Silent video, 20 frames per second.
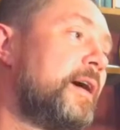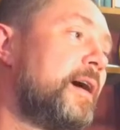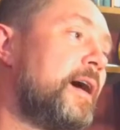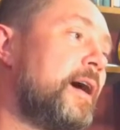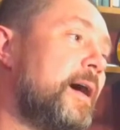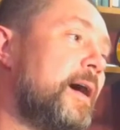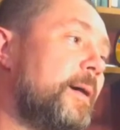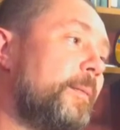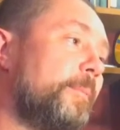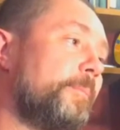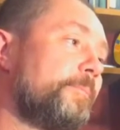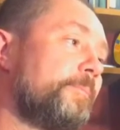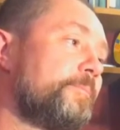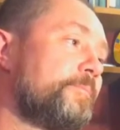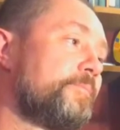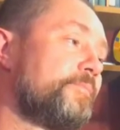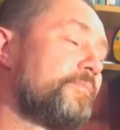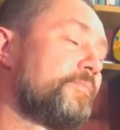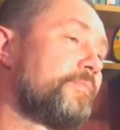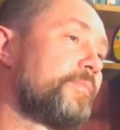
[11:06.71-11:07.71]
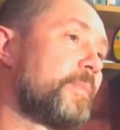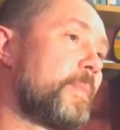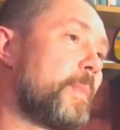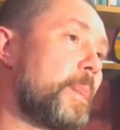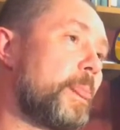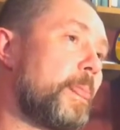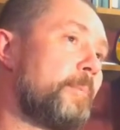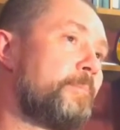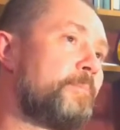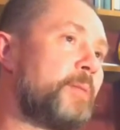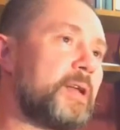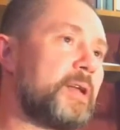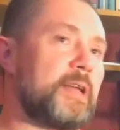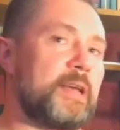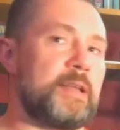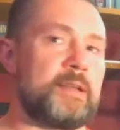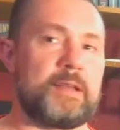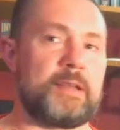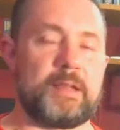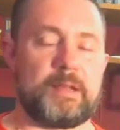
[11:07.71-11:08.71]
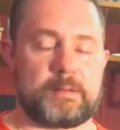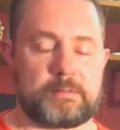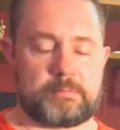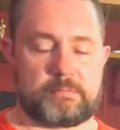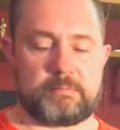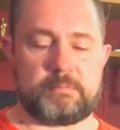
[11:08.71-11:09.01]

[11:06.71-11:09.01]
But it